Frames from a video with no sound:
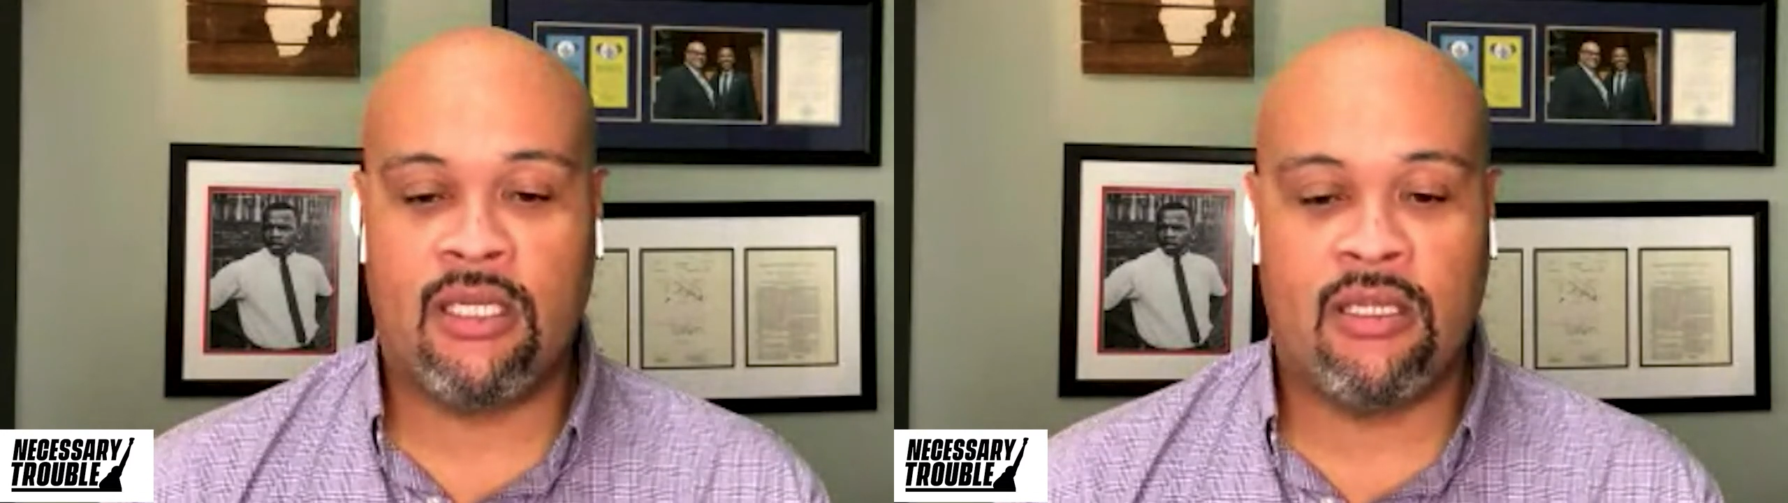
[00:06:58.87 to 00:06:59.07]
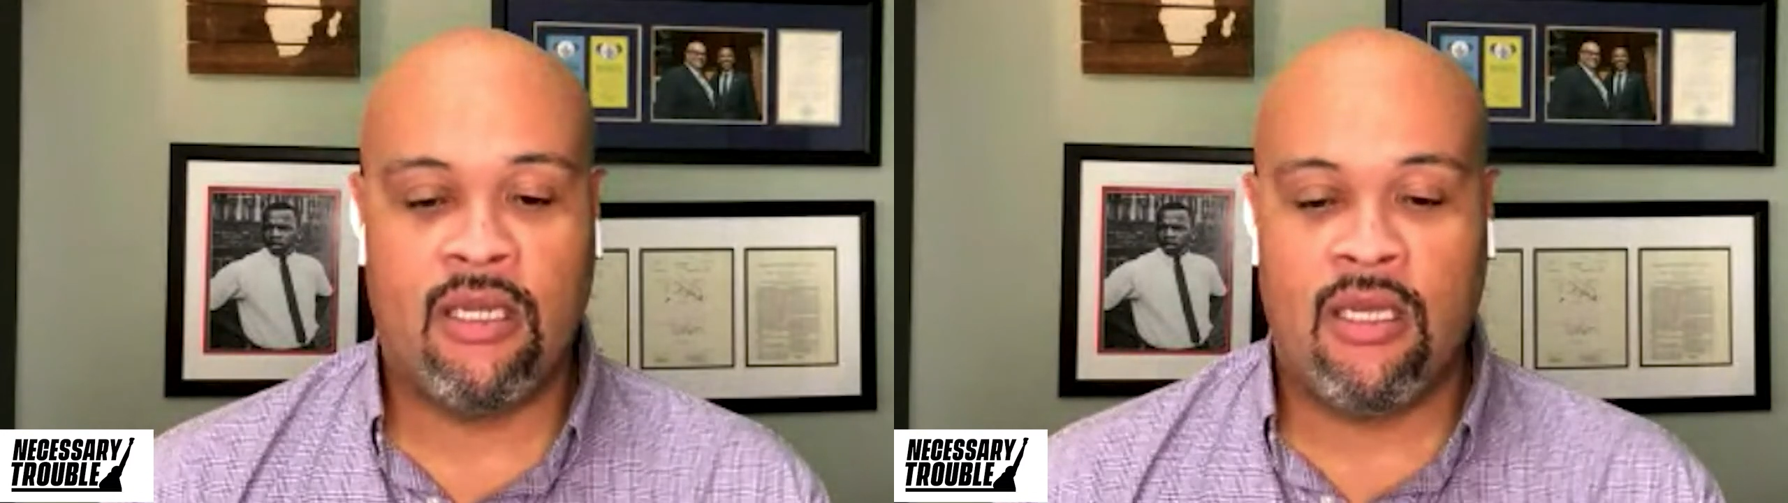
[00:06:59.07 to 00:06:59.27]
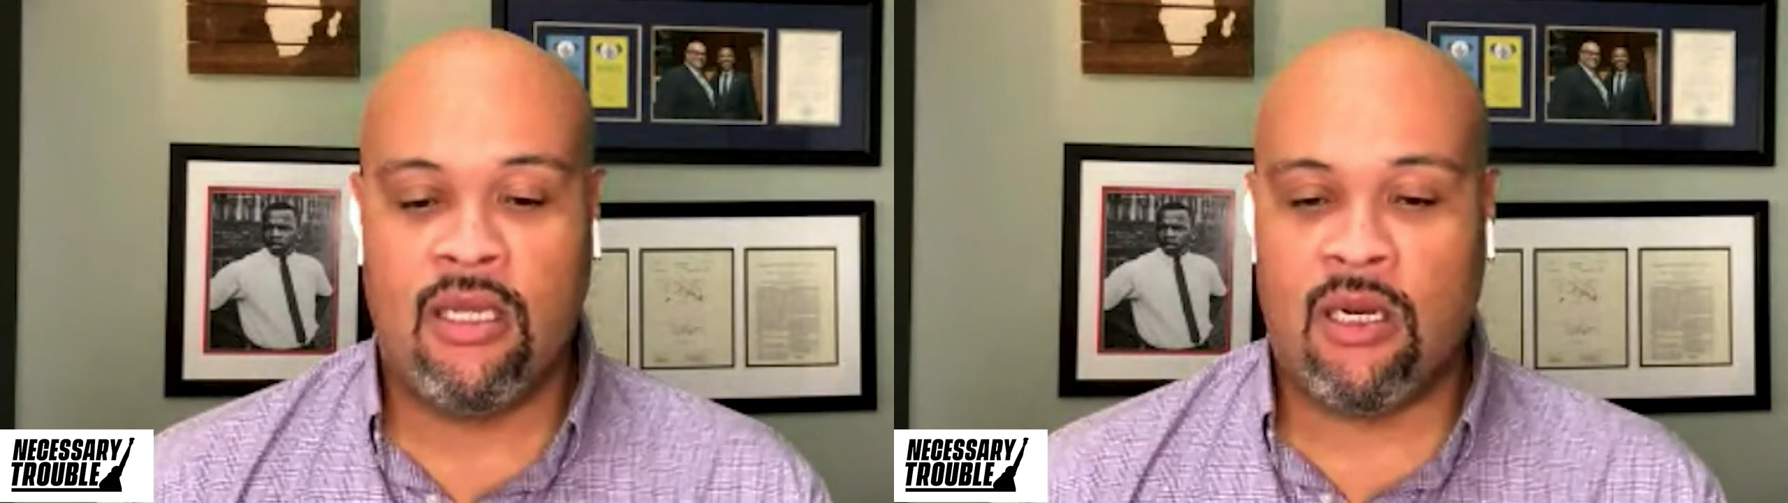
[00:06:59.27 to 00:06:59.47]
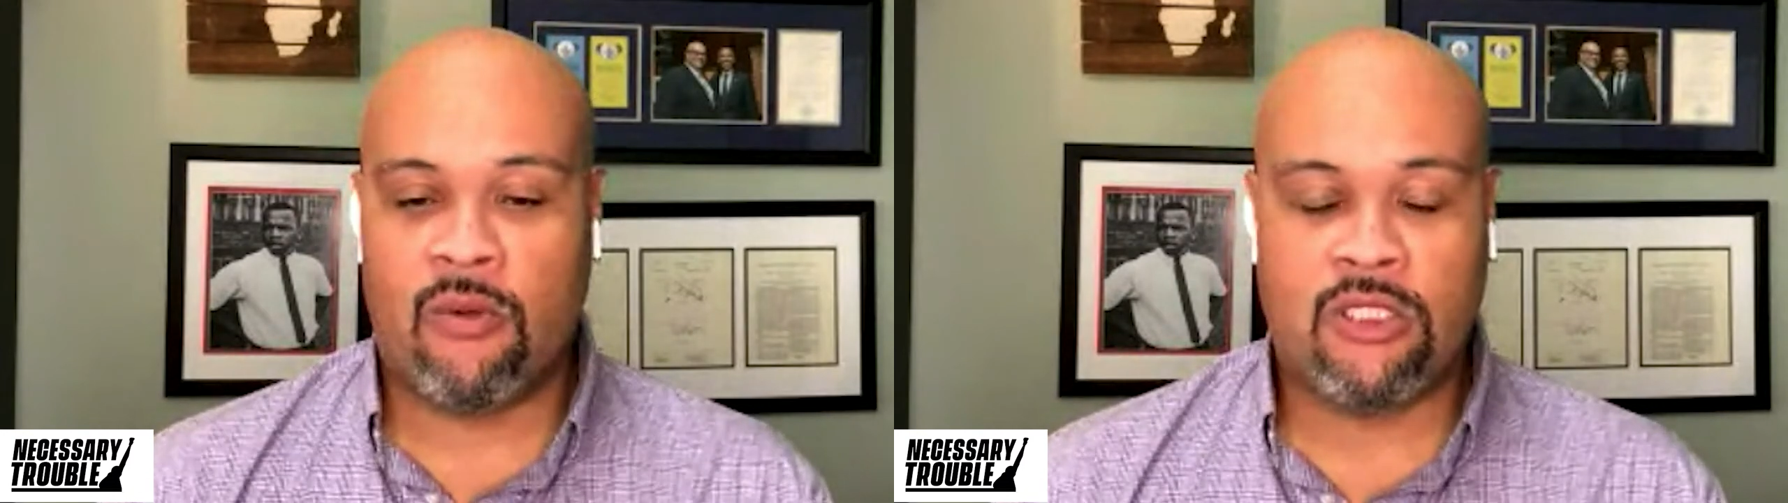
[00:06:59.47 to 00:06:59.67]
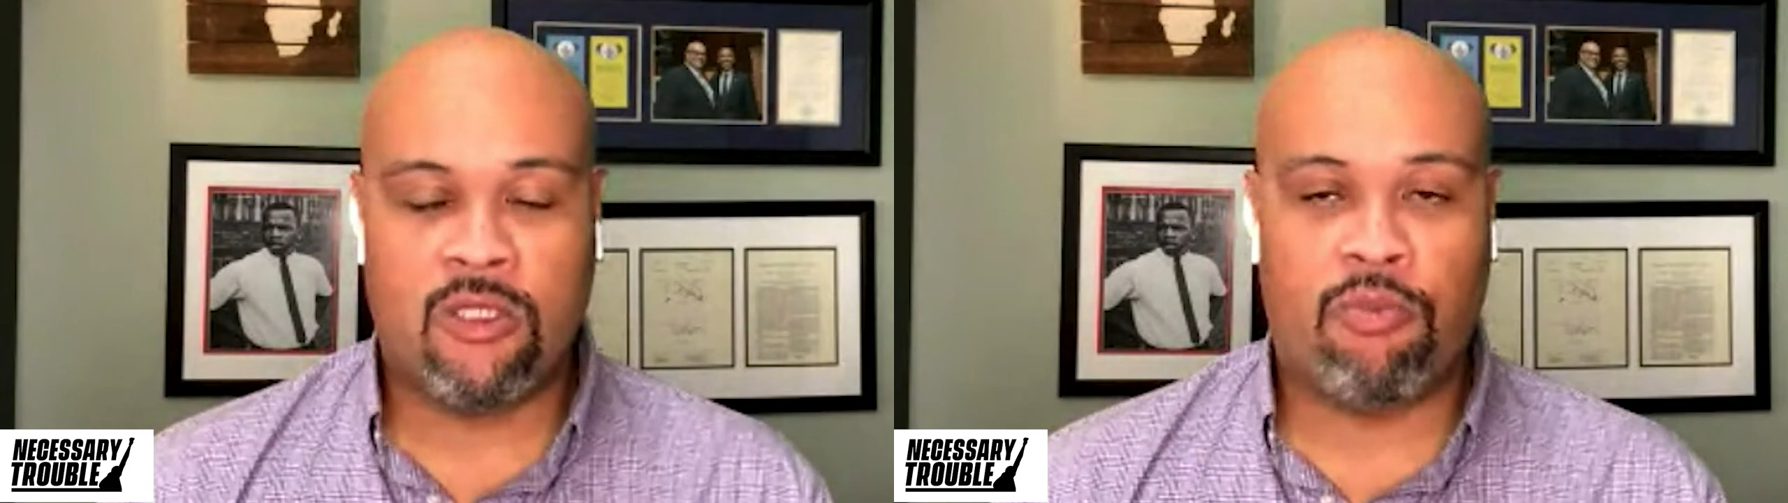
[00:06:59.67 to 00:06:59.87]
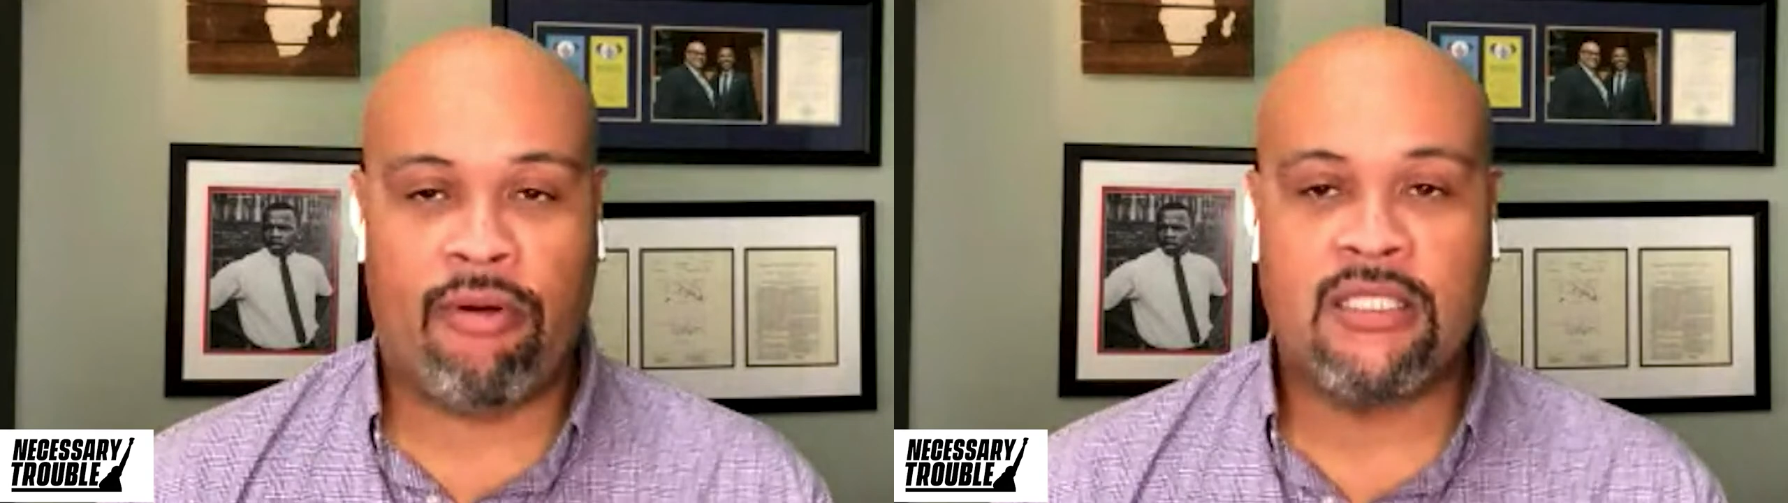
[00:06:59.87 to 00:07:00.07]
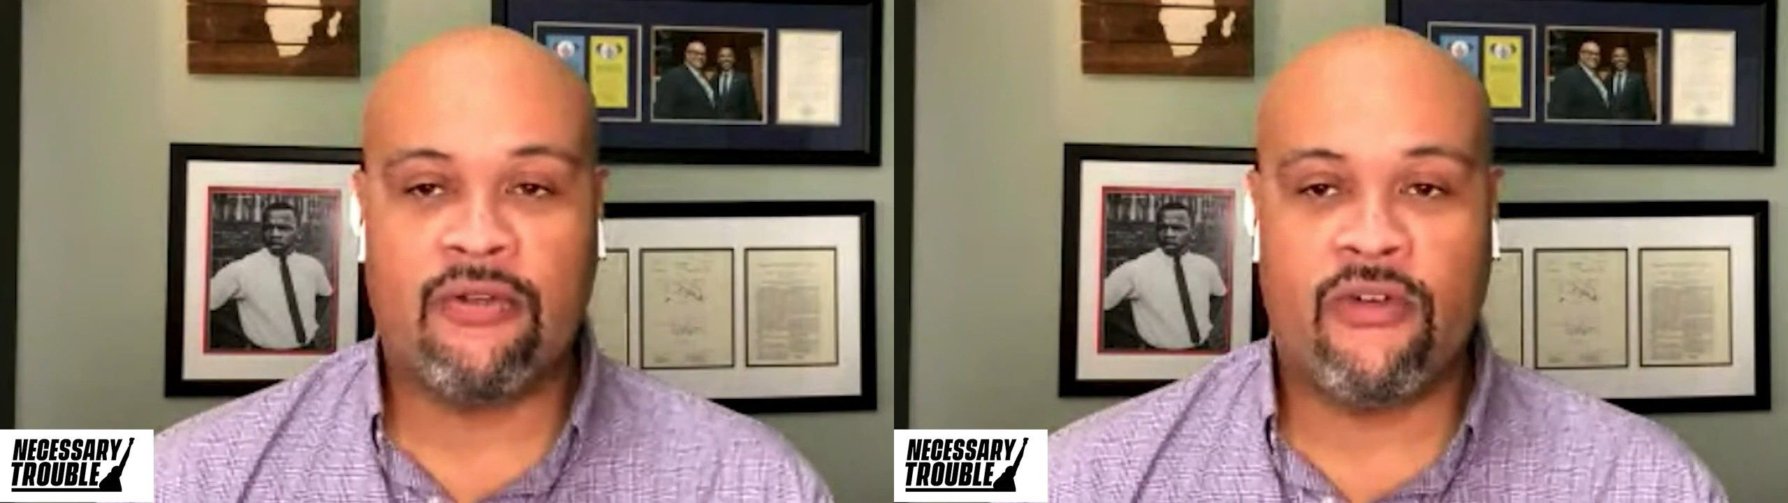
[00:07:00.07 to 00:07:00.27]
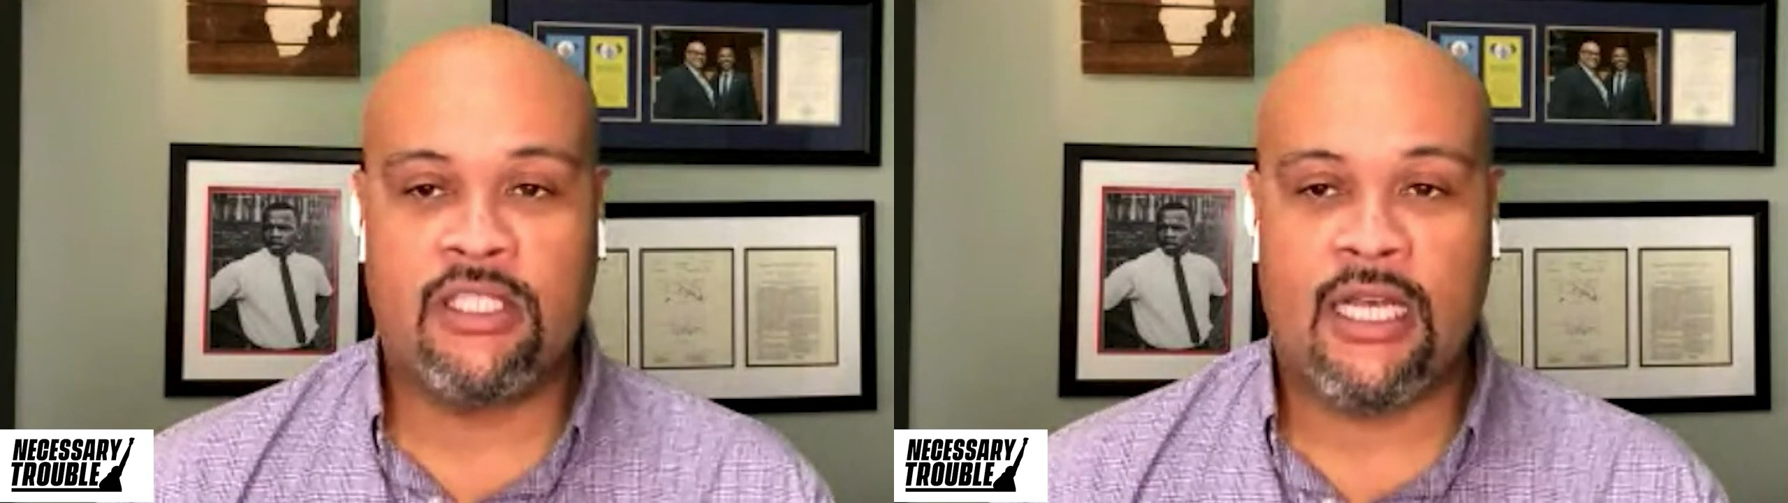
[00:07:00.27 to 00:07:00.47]
And you know, we're still
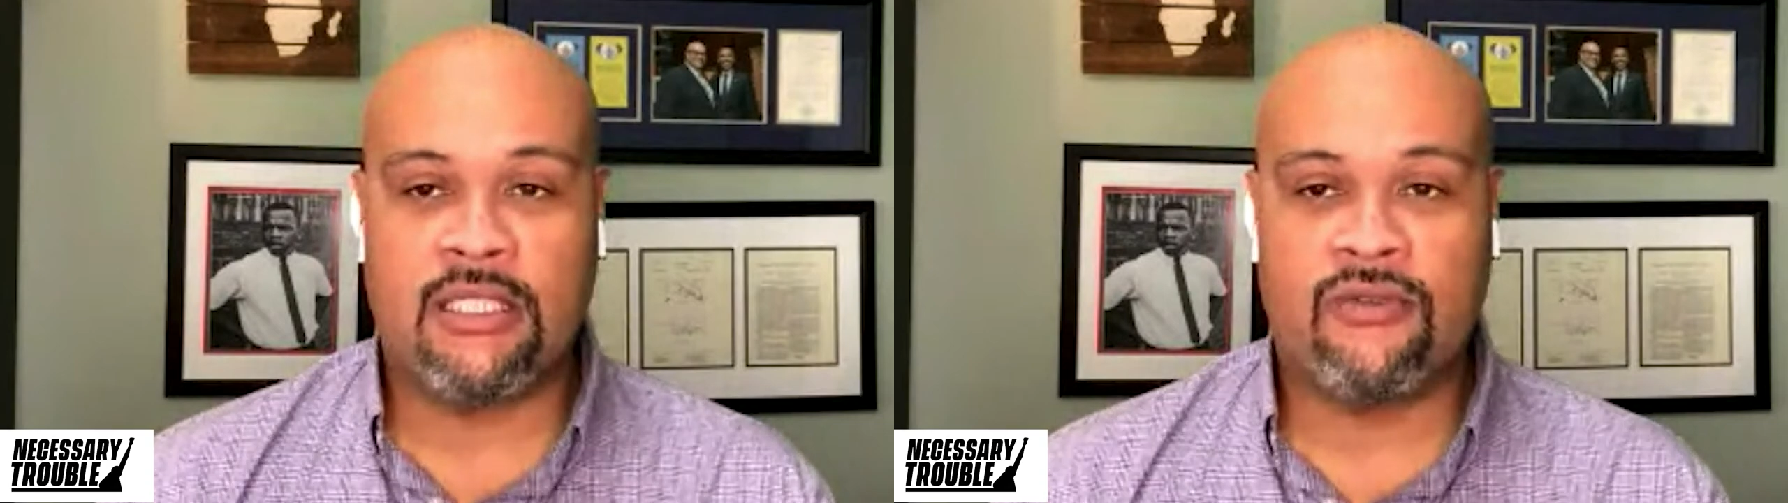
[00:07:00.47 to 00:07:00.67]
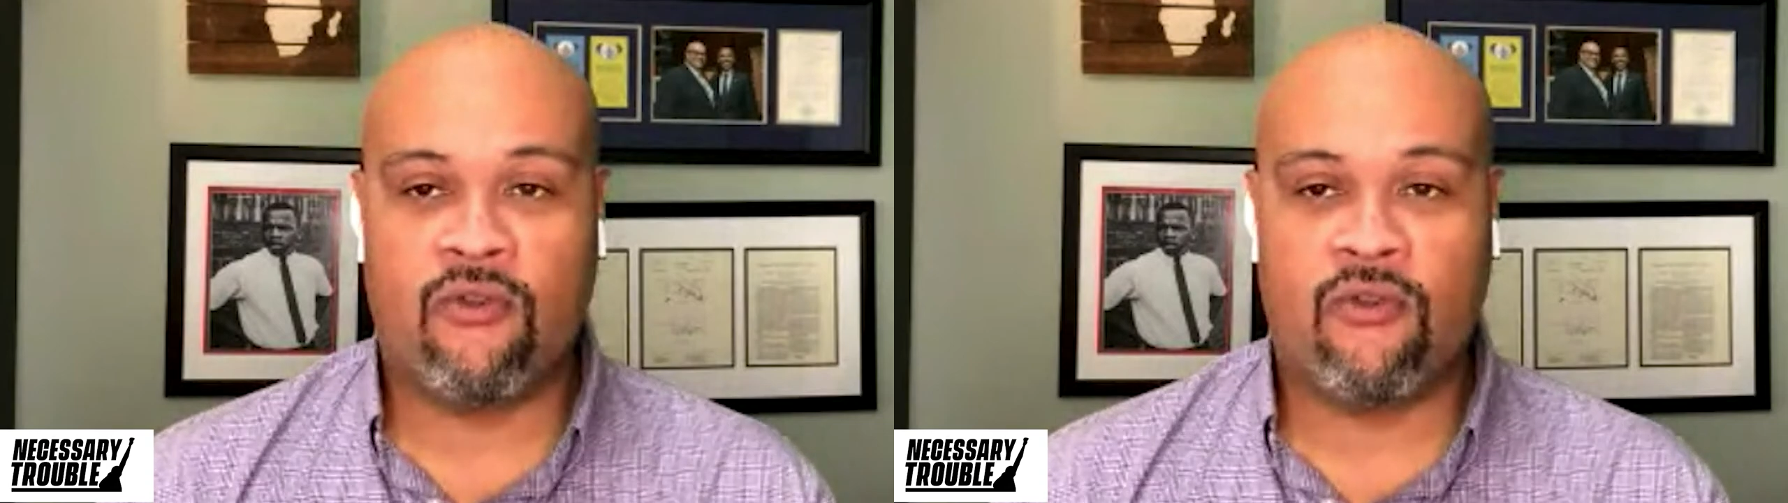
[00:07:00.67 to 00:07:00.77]
pressing for justice